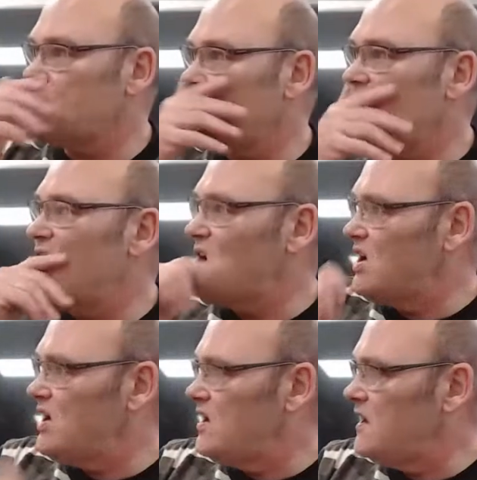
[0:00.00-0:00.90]

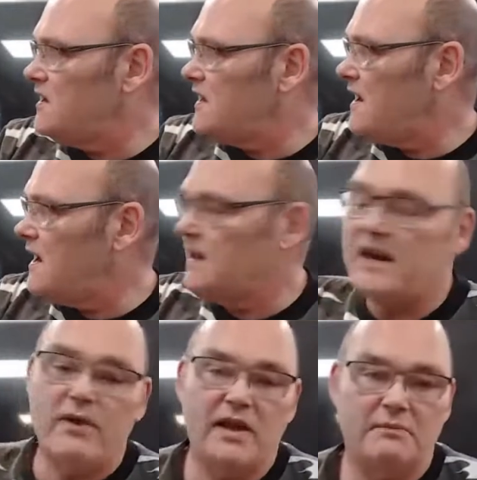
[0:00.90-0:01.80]
Yeah,
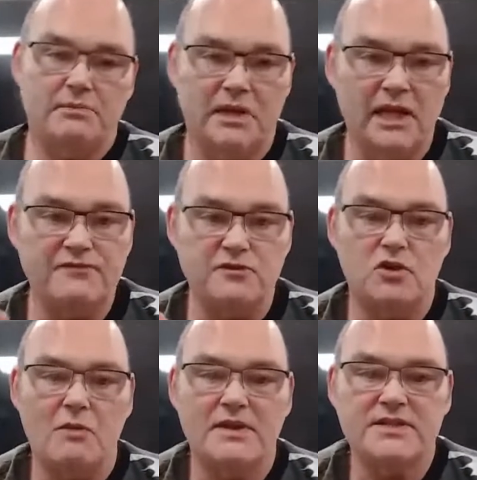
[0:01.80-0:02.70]
anyway, leave some
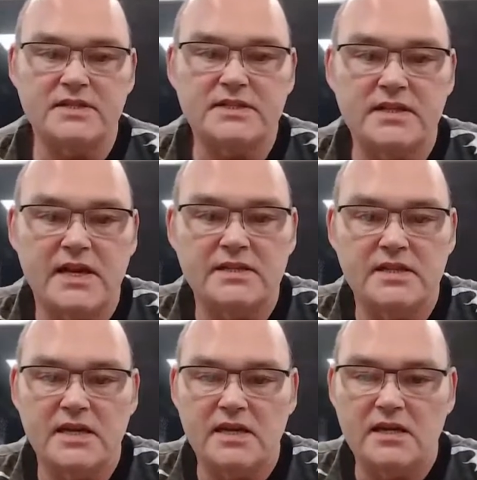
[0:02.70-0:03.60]
comments in
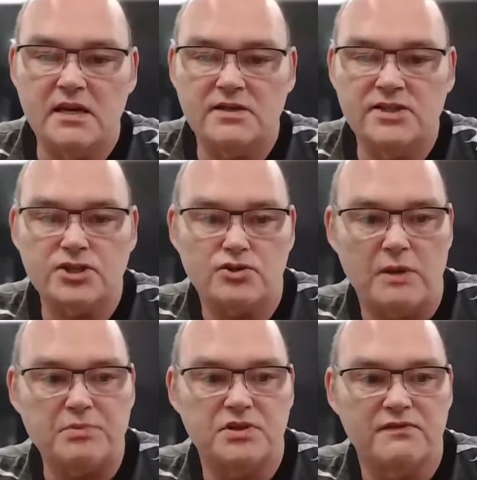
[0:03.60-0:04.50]
the
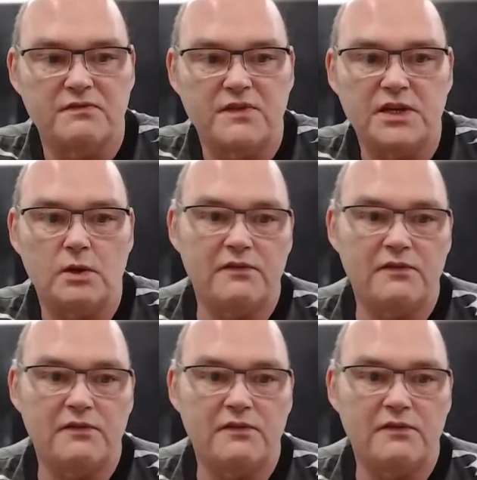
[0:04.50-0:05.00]
description of the video.